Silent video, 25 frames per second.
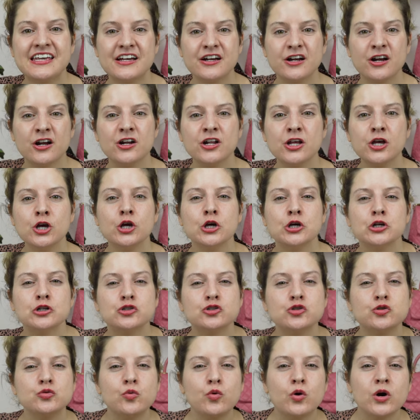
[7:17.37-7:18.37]
geared
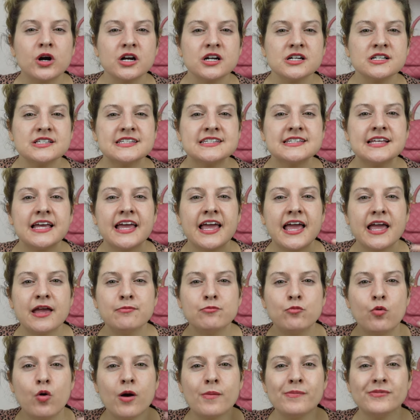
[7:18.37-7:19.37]
towards a
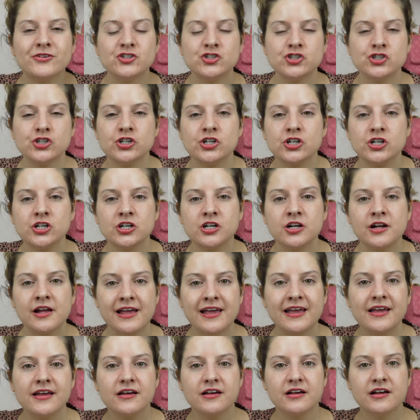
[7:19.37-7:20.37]
more mature
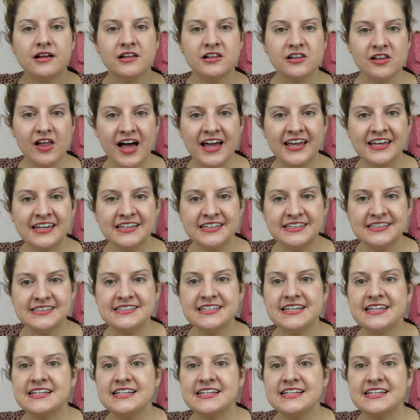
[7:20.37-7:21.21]
client.